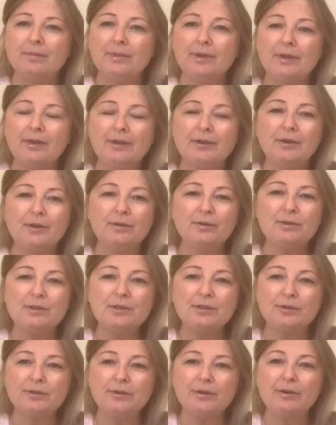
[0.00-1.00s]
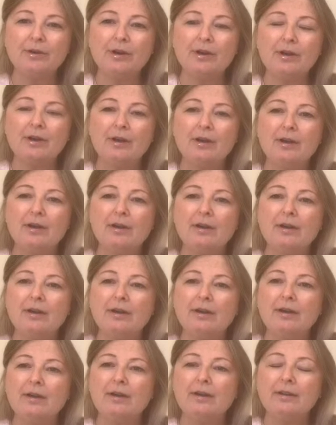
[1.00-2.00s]
It goes through your
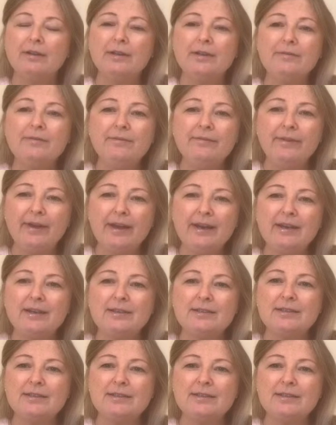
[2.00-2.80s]
lymphatic